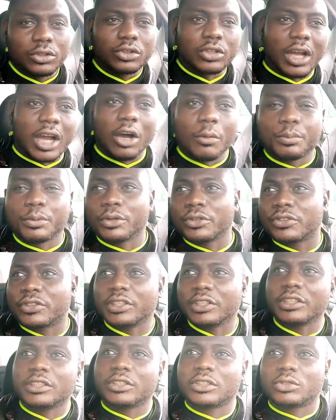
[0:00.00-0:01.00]
so I'll
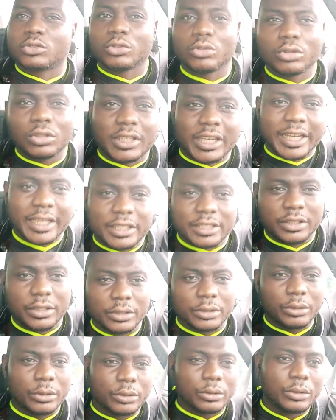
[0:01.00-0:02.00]
proceed to get
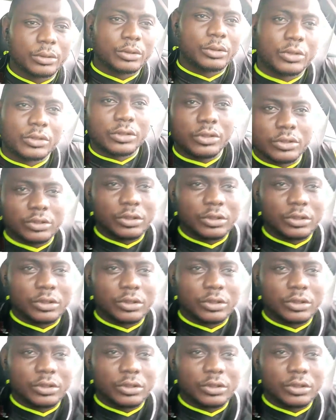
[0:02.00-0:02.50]
you